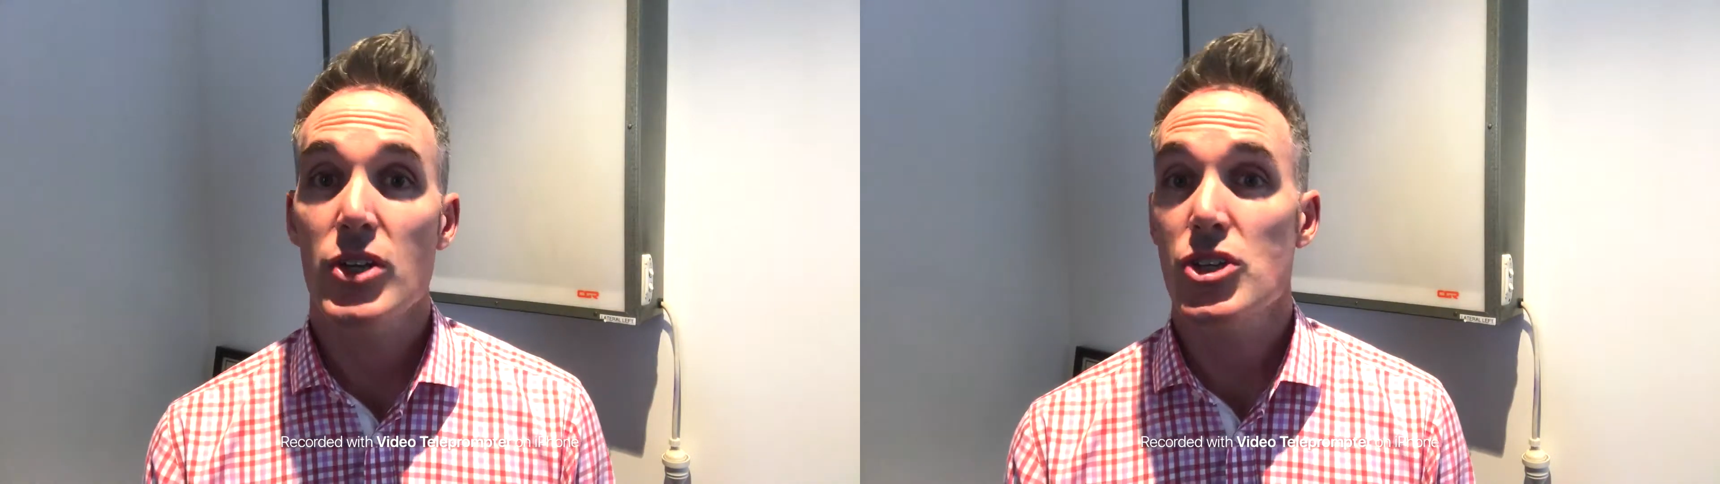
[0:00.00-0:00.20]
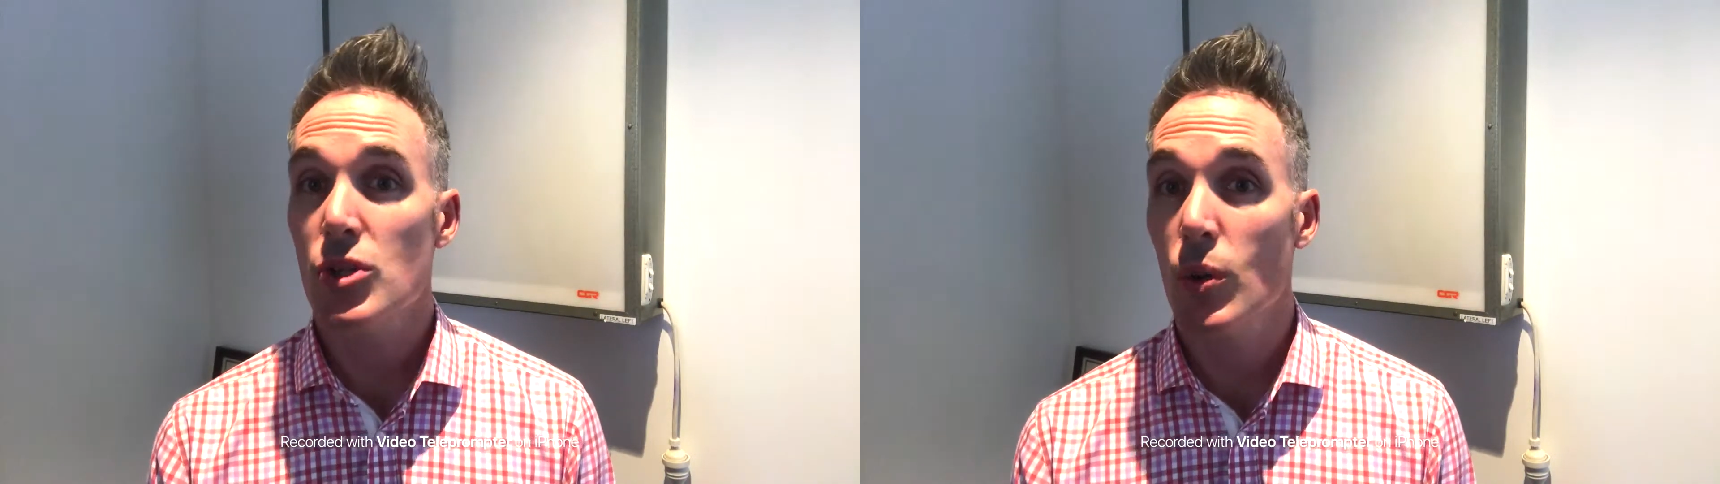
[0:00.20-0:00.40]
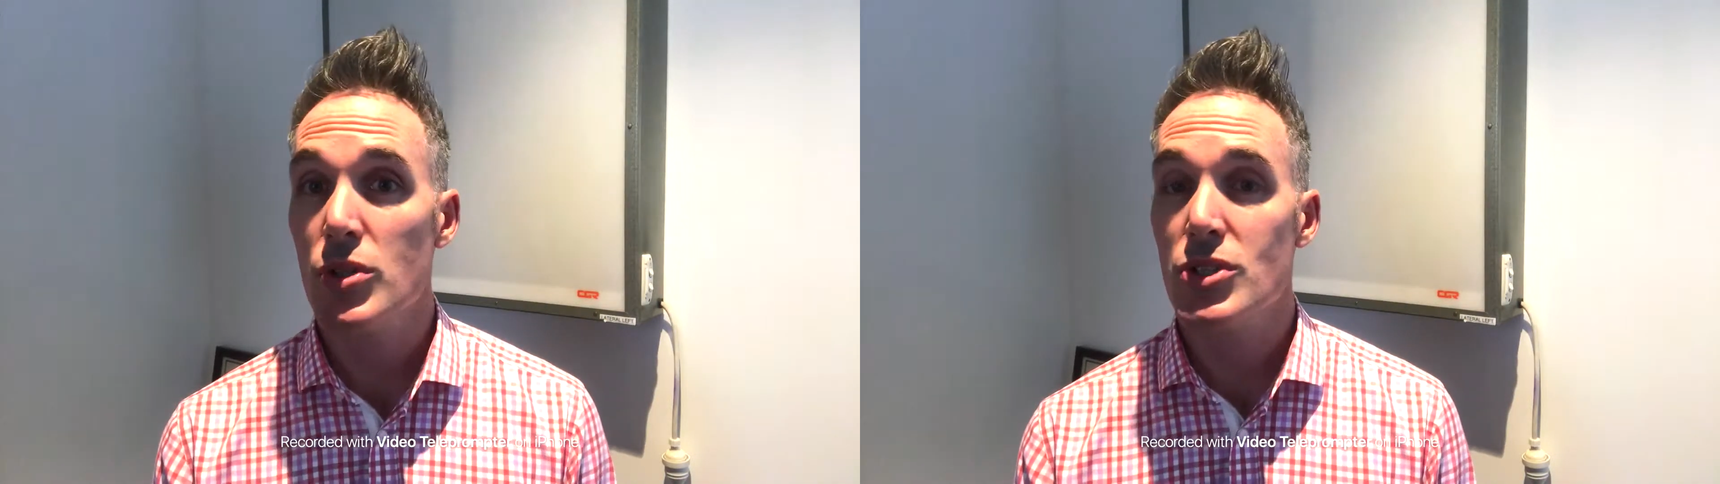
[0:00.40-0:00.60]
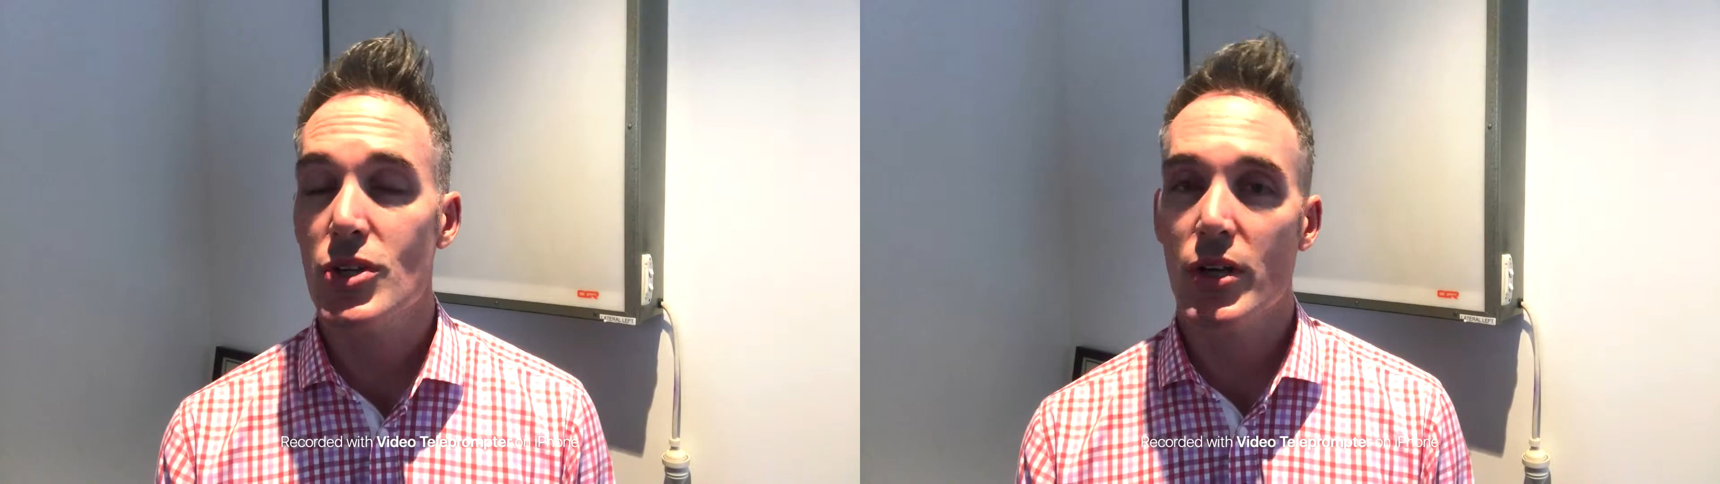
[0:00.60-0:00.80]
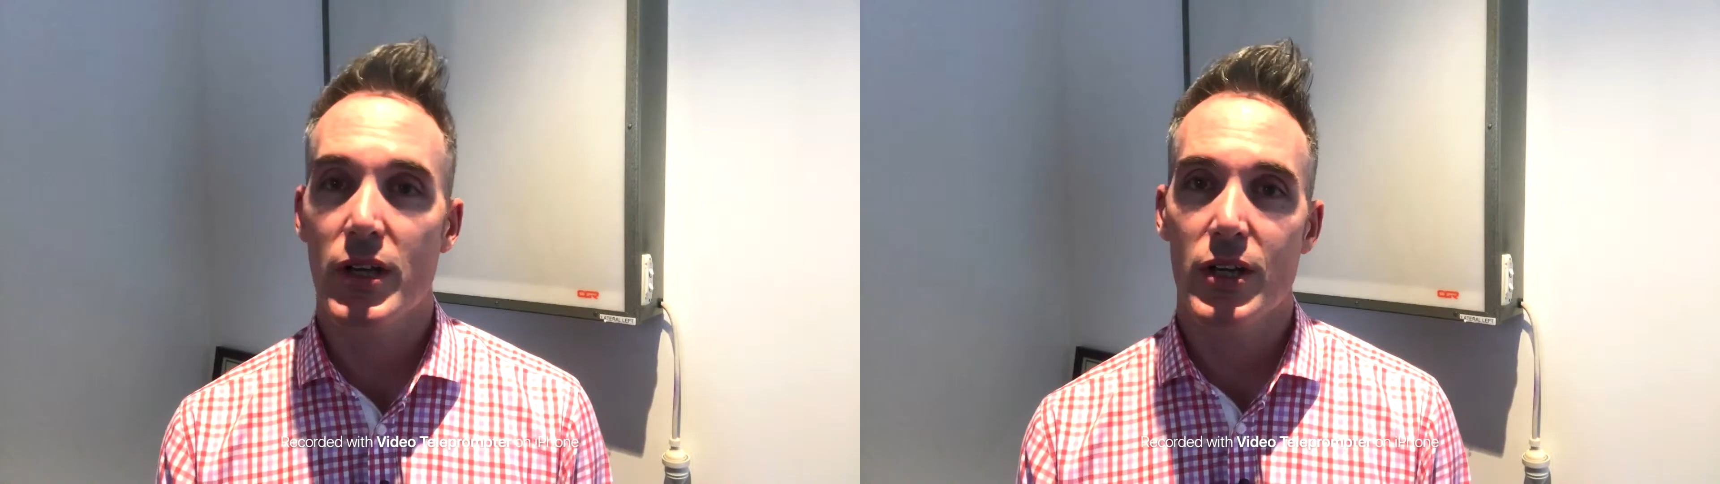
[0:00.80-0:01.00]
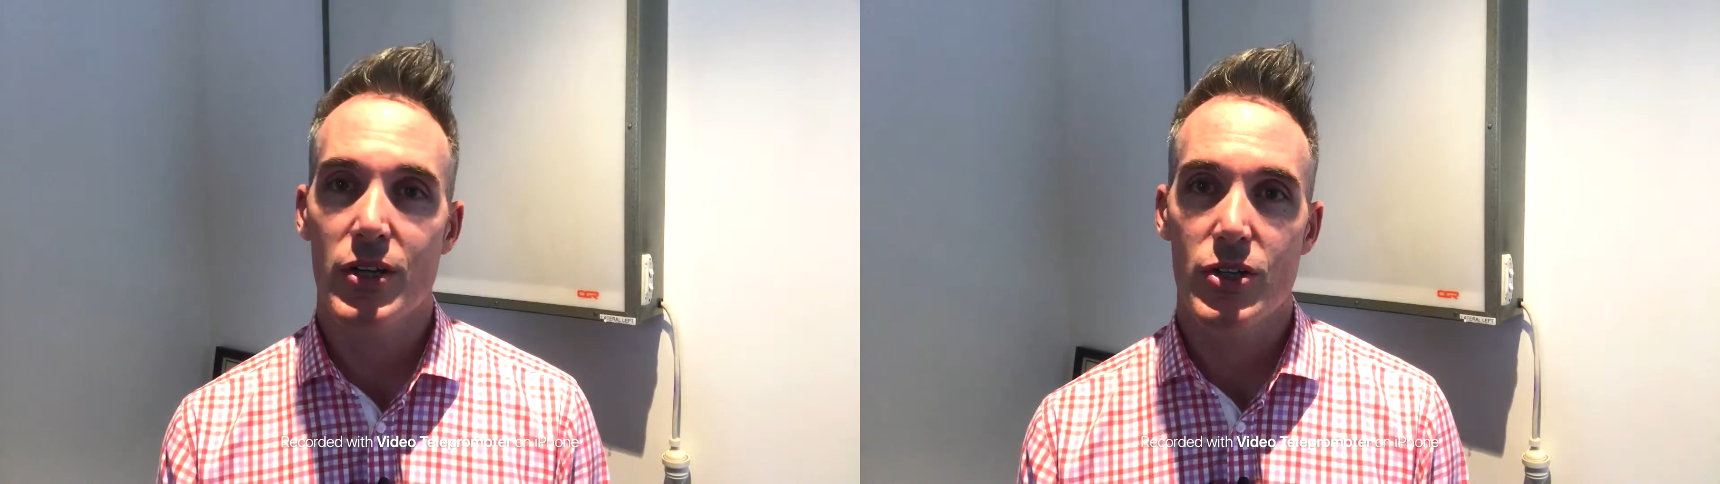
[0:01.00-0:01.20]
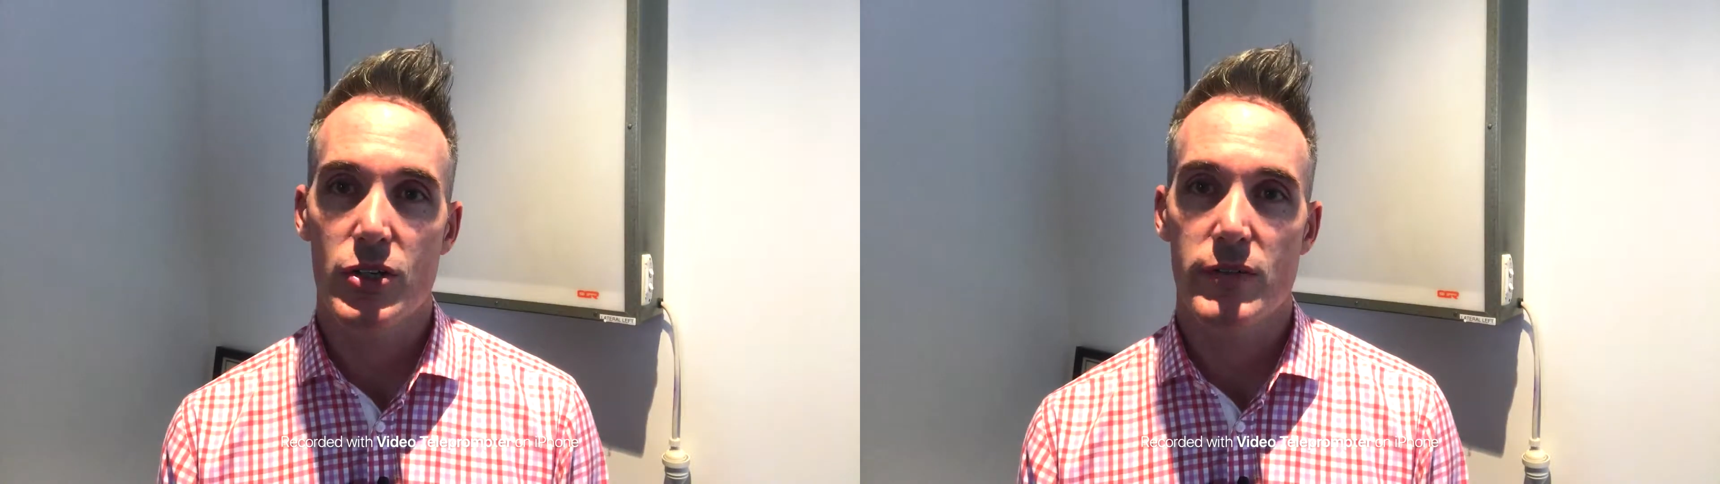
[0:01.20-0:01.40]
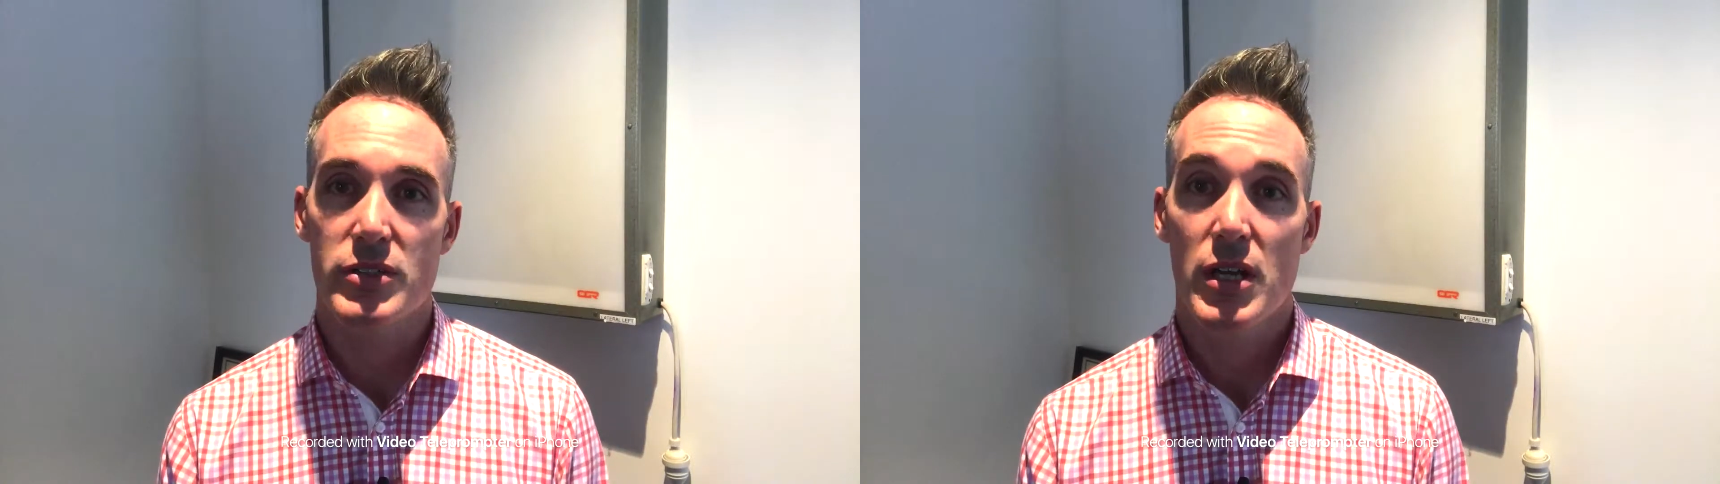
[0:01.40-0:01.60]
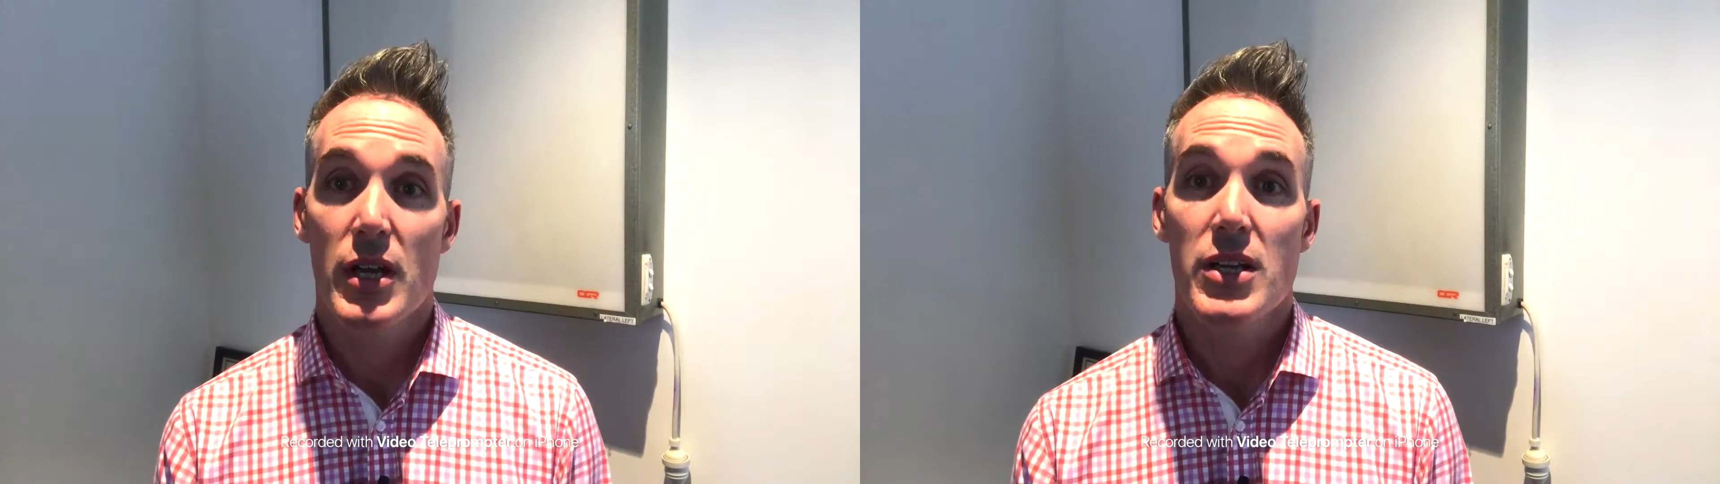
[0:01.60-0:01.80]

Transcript: short-circuiting nerves